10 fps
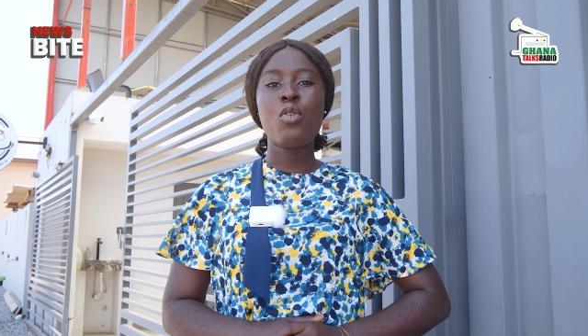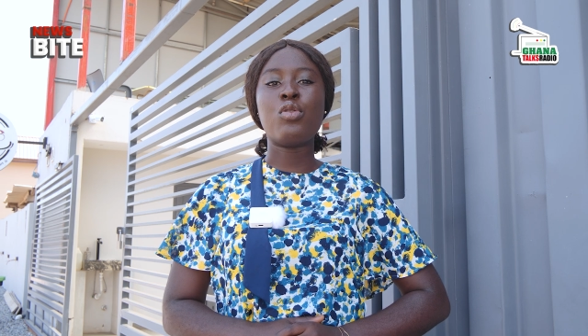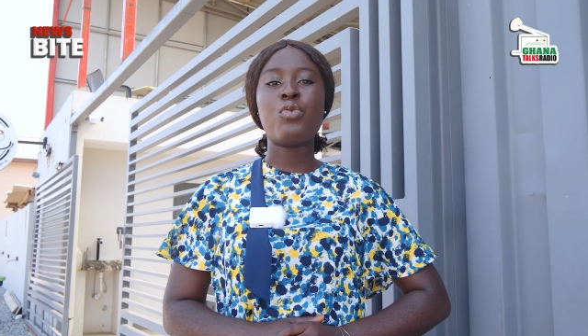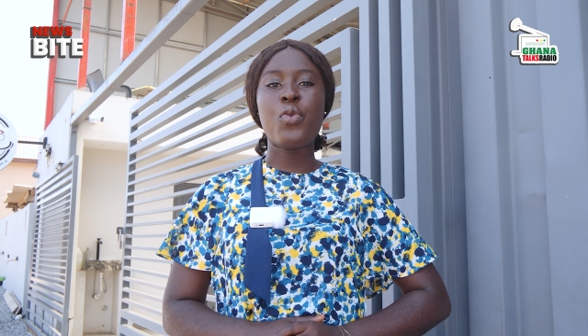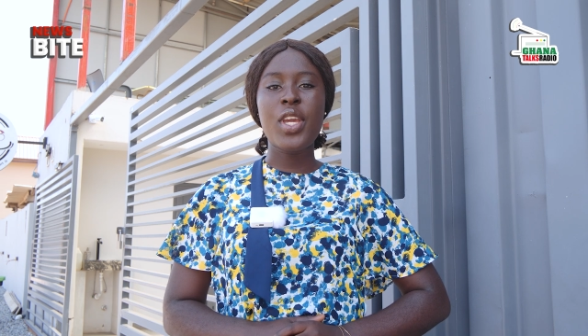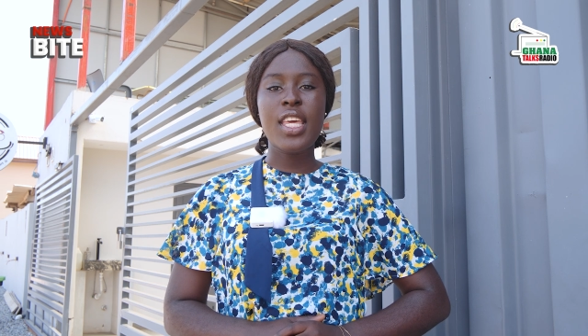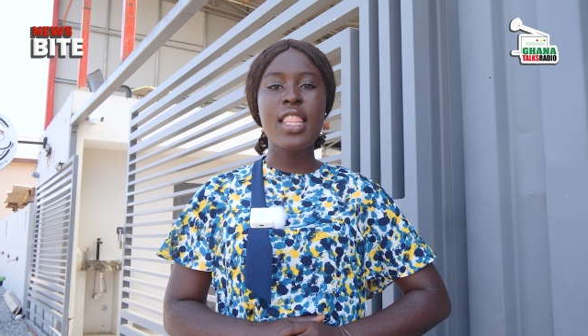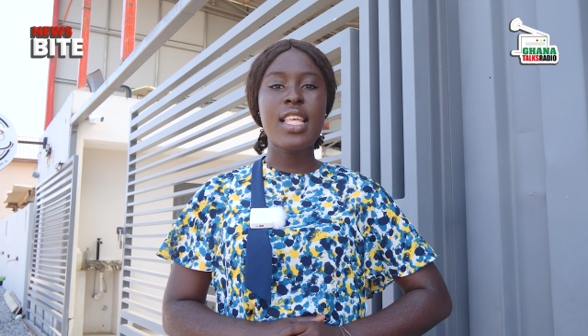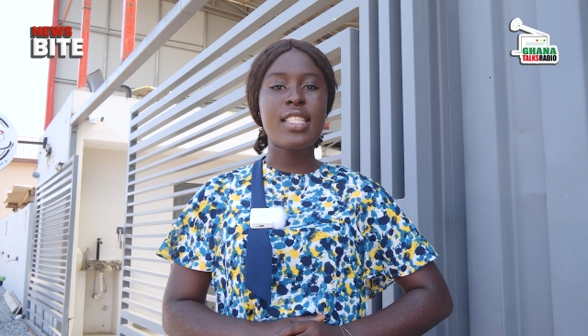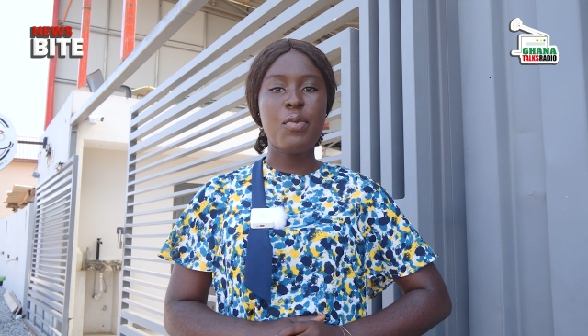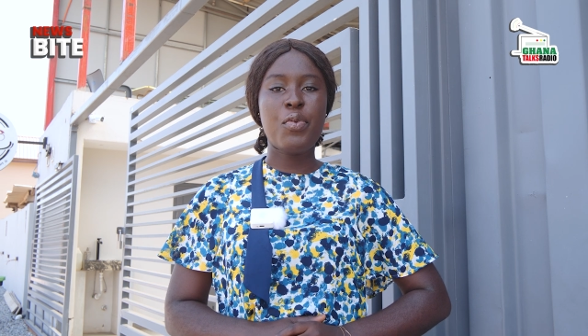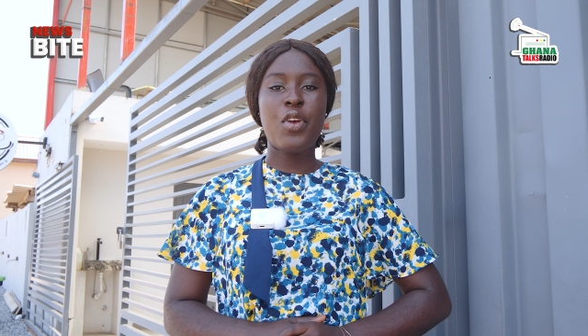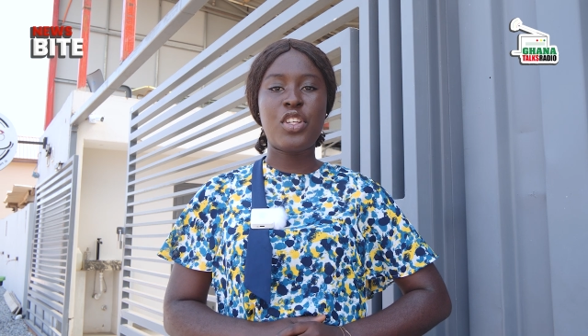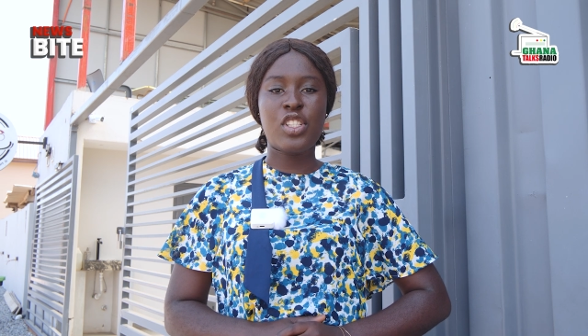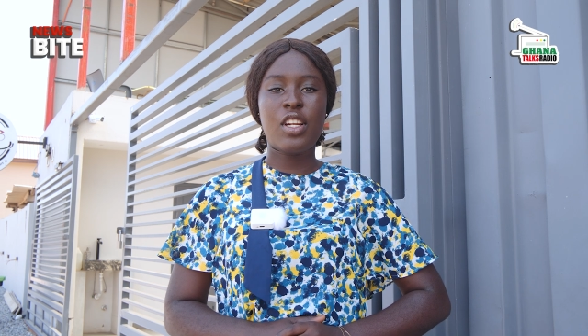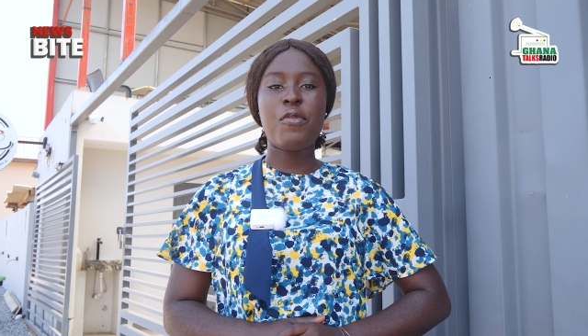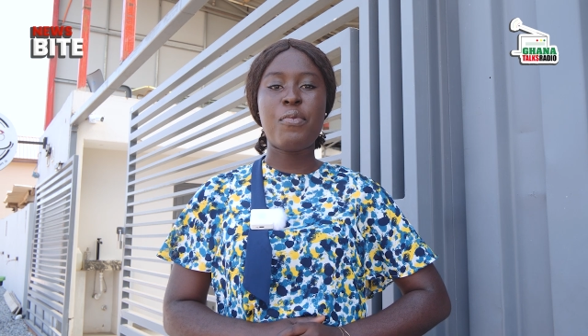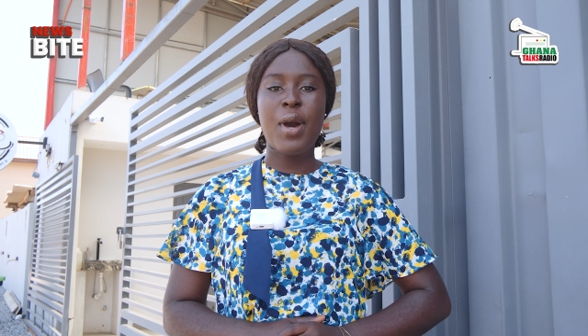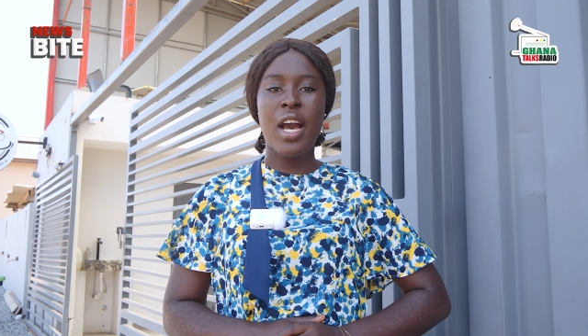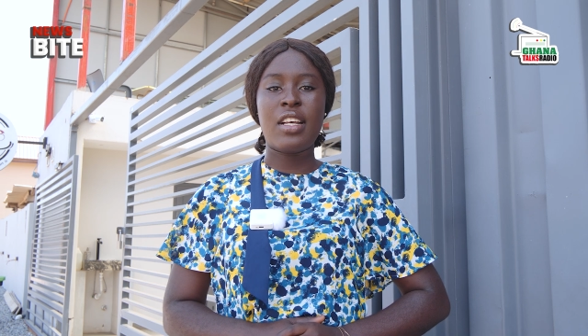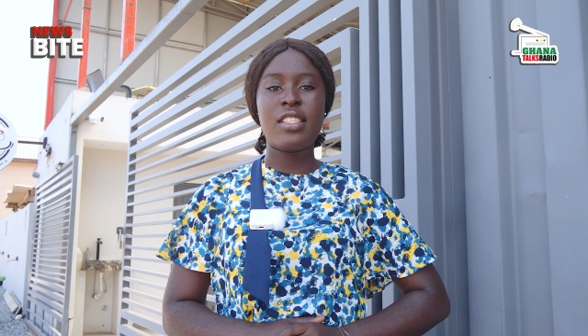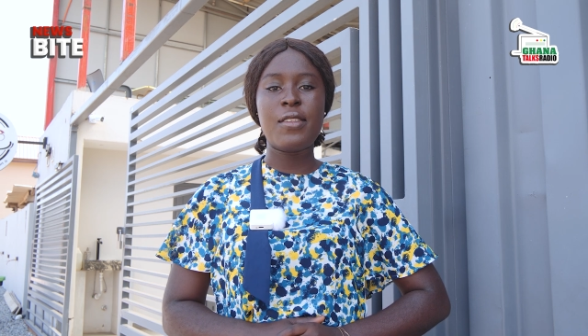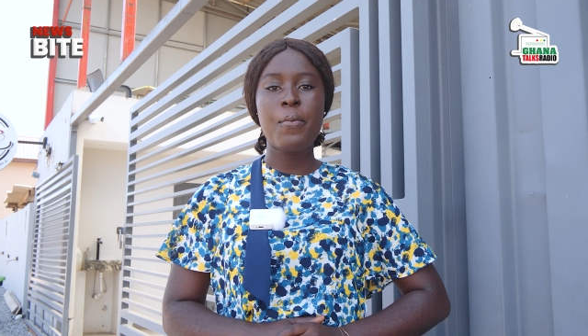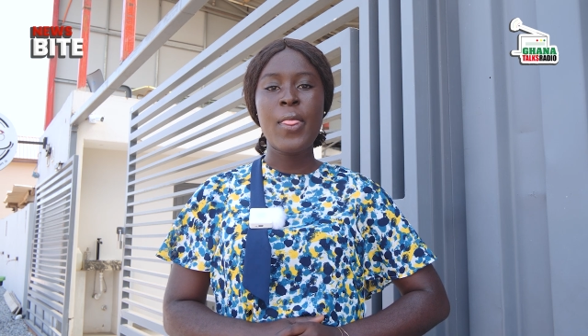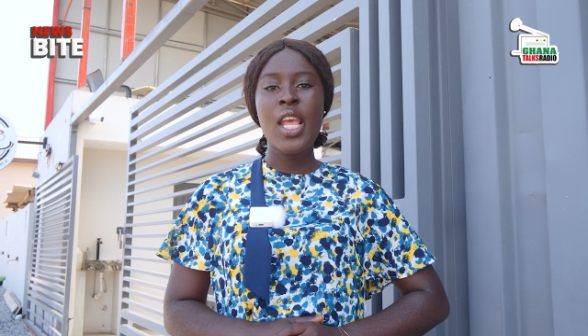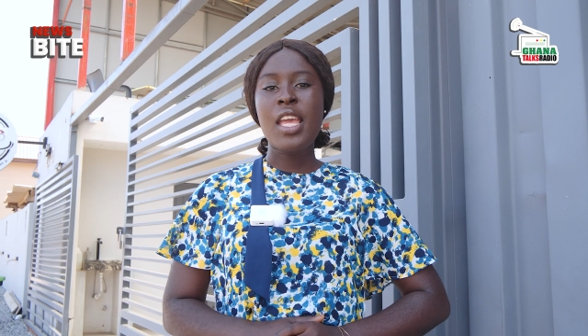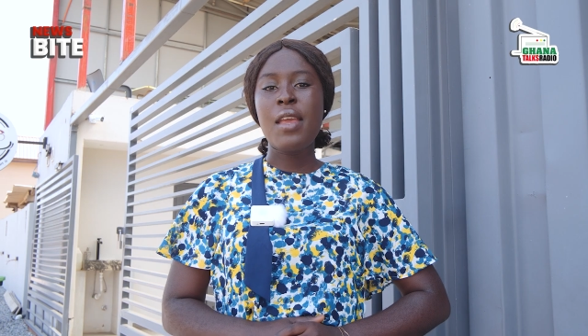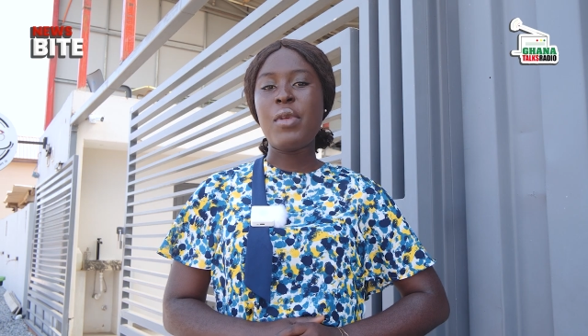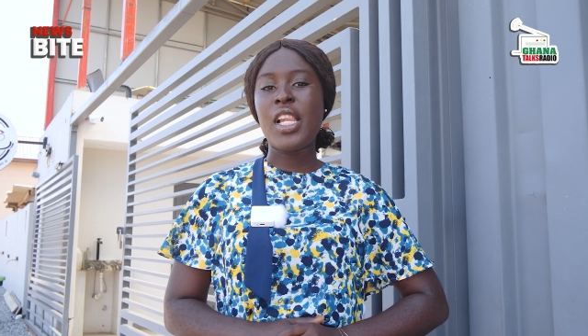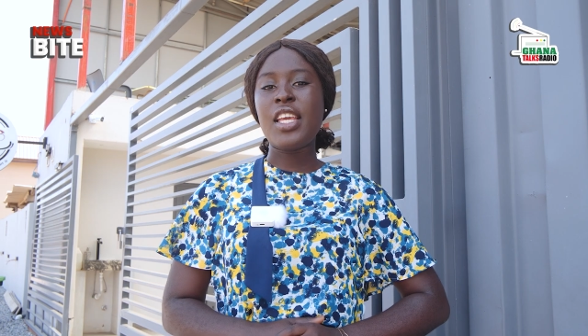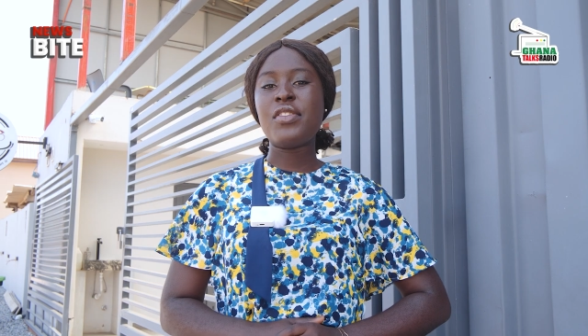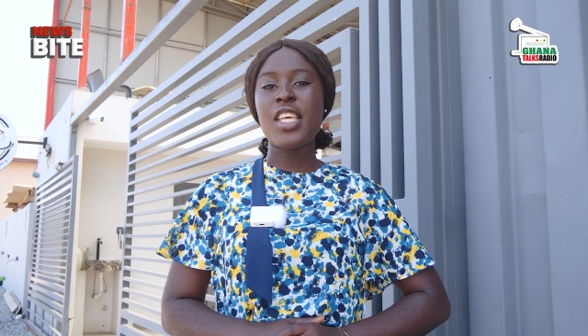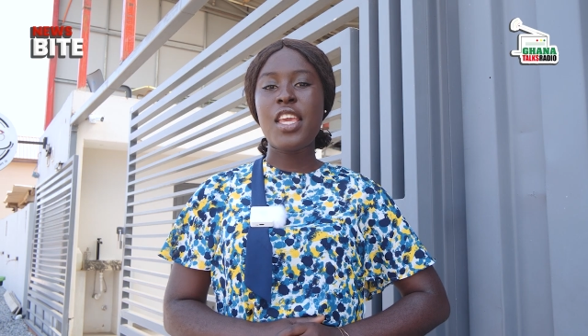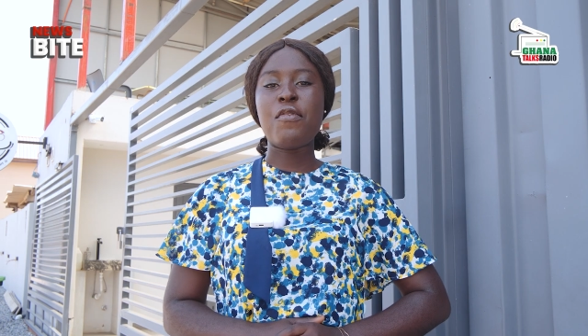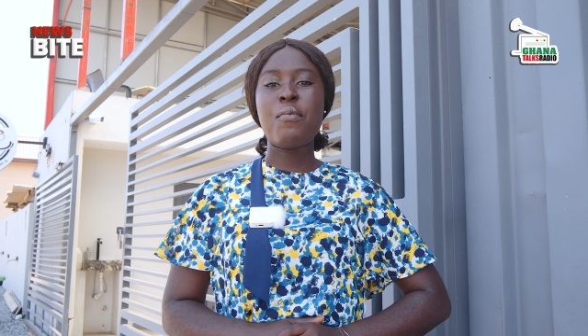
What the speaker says: could weaken the separation of powers. He believes if